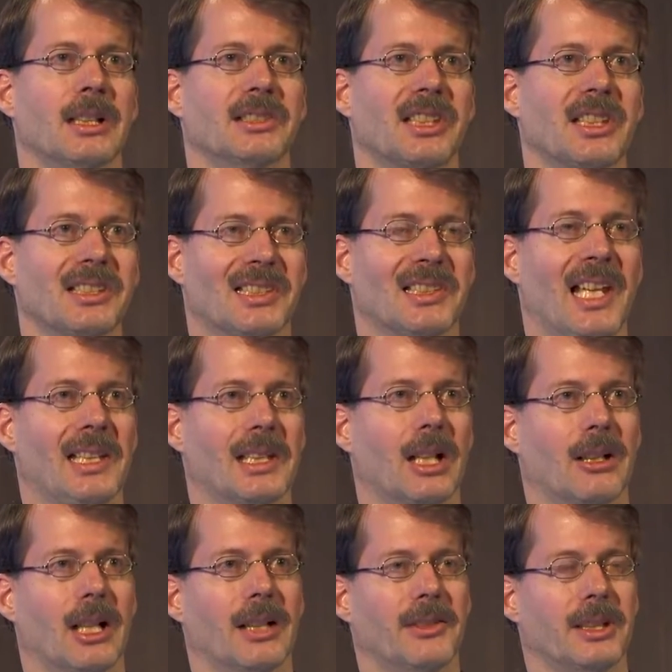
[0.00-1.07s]
Since then,
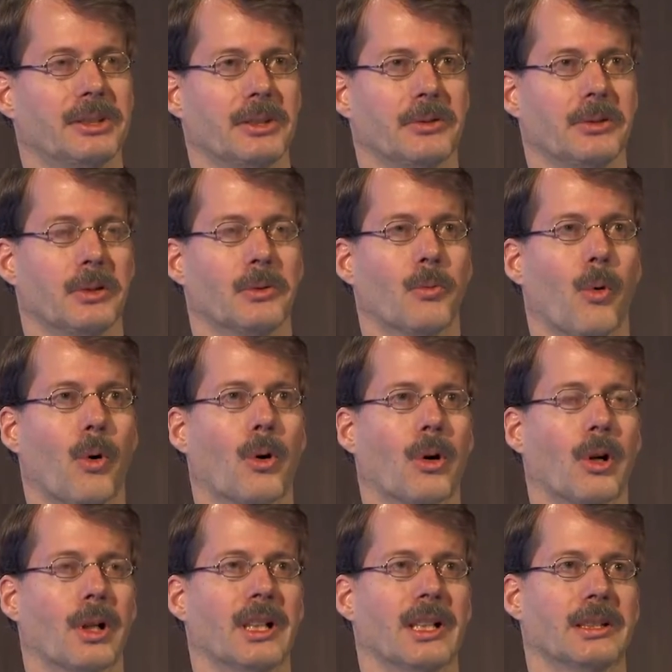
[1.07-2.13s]
however, due to
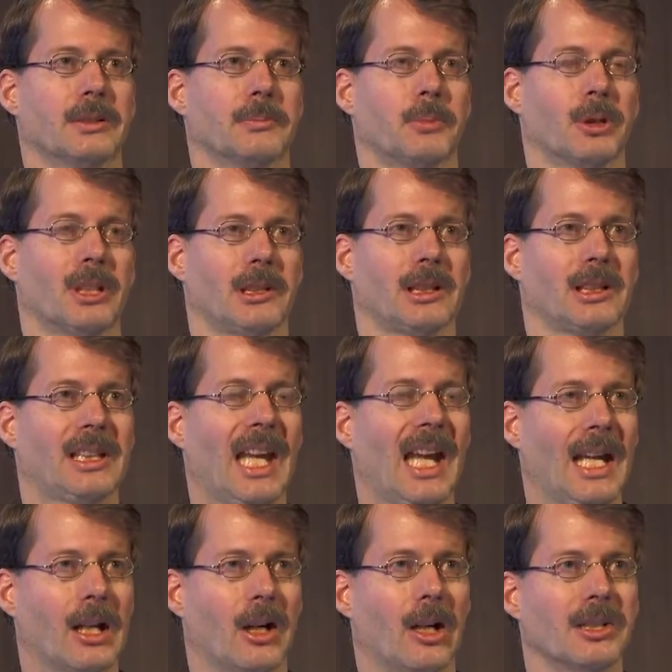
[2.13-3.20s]
war and political
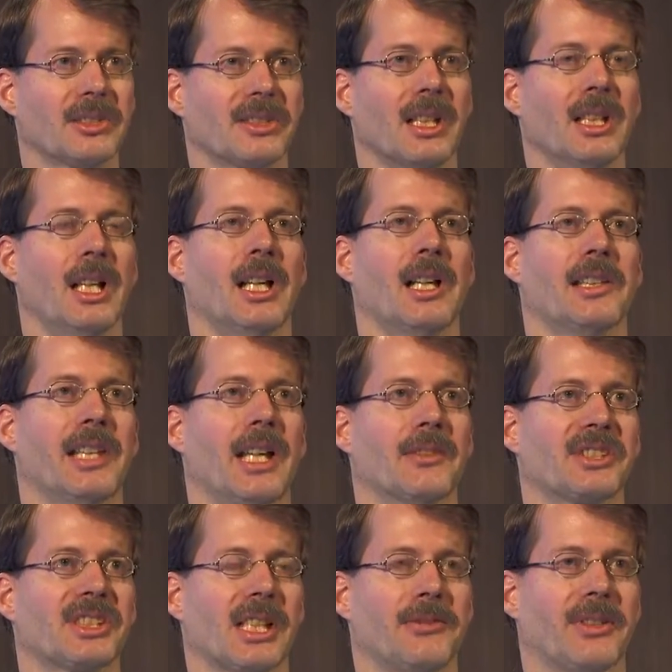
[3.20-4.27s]
chaos, they have
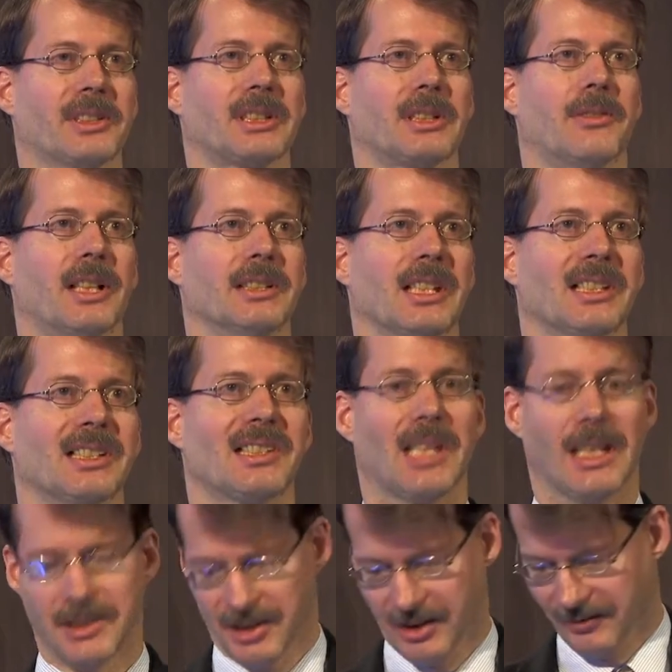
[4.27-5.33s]
suffered quite
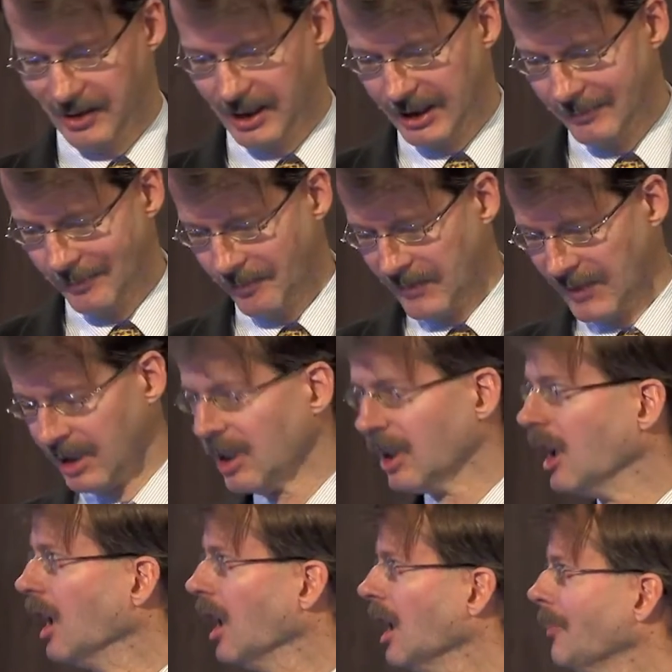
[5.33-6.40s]
extensively
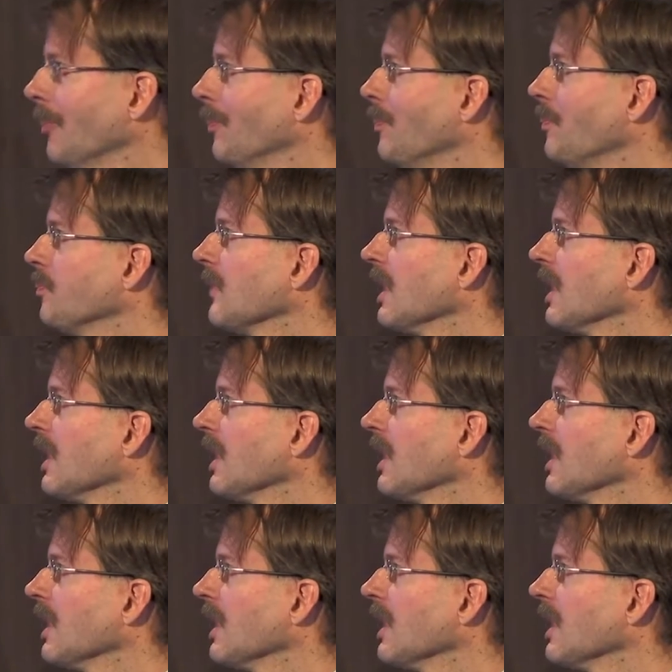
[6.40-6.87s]
um,